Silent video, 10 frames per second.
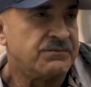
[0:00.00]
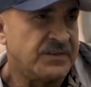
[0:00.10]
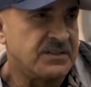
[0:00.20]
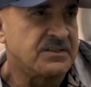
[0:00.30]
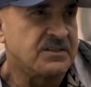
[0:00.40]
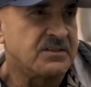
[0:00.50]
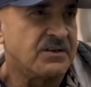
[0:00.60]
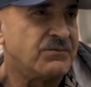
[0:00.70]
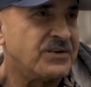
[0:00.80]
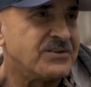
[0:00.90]
Vince's.
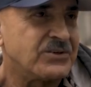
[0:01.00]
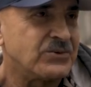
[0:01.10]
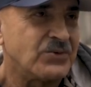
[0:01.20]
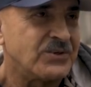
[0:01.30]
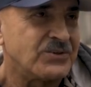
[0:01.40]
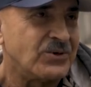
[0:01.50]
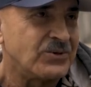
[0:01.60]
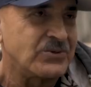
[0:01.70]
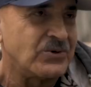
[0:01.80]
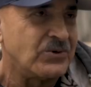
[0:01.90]
And Vince's was
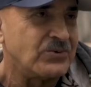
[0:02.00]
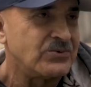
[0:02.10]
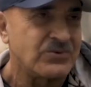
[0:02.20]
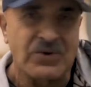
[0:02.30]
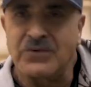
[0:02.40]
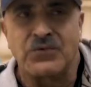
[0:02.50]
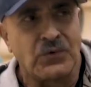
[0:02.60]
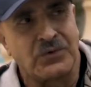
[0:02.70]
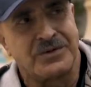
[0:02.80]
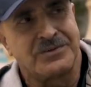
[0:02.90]
also
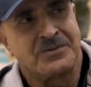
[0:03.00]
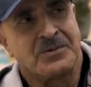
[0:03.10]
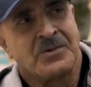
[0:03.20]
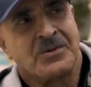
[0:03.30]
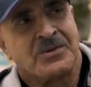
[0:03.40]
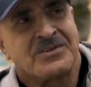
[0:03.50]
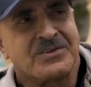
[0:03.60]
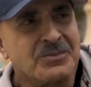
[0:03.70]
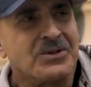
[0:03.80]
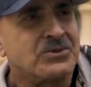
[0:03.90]
straightforward.
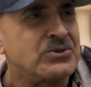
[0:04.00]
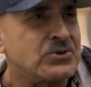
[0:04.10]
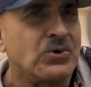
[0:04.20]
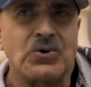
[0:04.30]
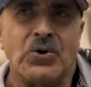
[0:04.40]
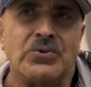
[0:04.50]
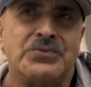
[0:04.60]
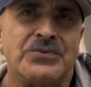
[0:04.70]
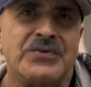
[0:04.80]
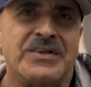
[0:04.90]
Similar to Joe
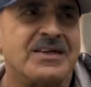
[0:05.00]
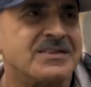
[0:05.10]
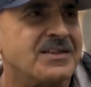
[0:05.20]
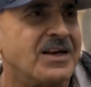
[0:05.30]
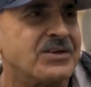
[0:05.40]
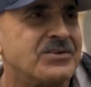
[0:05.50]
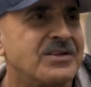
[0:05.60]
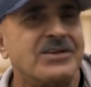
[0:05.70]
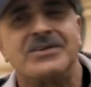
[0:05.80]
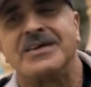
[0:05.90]
Gold, if he doesn't like
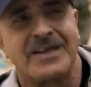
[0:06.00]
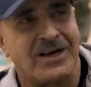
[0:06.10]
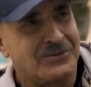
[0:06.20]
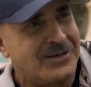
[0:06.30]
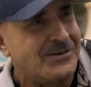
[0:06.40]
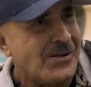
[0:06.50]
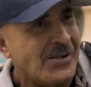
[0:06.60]
you, tell you get out.